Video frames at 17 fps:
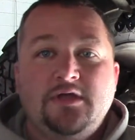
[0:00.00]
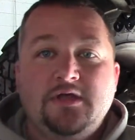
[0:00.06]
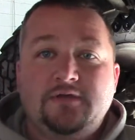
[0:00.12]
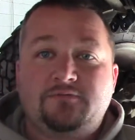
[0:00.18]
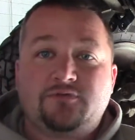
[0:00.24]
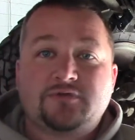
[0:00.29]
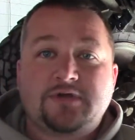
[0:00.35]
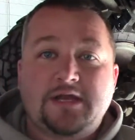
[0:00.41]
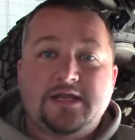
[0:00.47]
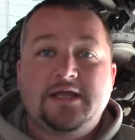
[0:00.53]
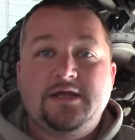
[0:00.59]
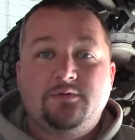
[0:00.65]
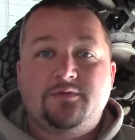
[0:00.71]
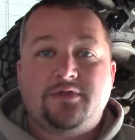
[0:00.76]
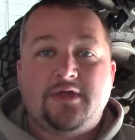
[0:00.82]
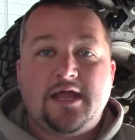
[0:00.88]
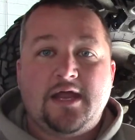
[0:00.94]
If you try to hit
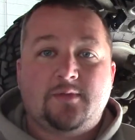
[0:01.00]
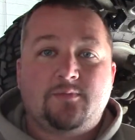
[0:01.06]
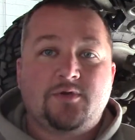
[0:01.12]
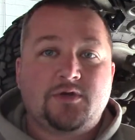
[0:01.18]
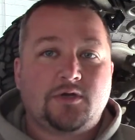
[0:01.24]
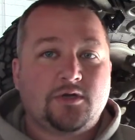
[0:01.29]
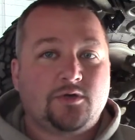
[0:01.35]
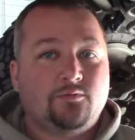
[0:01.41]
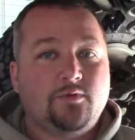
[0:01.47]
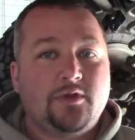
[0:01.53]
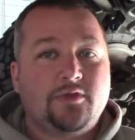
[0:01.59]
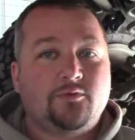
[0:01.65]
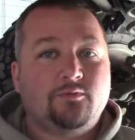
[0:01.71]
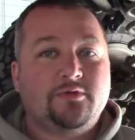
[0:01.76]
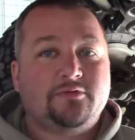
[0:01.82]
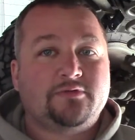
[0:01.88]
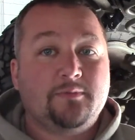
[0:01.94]
with a hammer, you're going to run
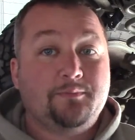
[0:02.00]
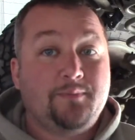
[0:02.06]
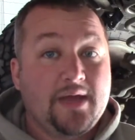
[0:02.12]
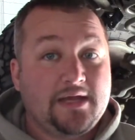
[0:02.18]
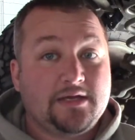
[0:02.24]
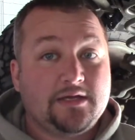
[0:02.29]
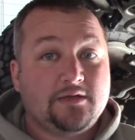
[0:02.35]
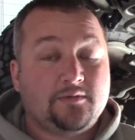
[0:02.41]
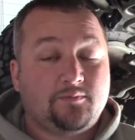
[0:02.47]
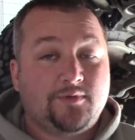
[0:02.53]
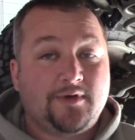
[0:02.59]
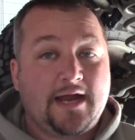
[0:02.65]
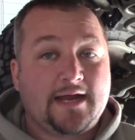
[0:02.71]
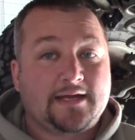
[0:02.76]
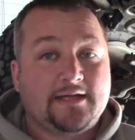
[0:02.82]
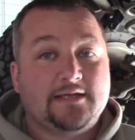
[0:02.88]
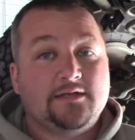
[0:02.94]
the risk of bending the
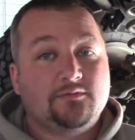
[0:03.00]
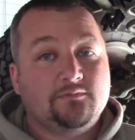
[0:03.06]
bracket,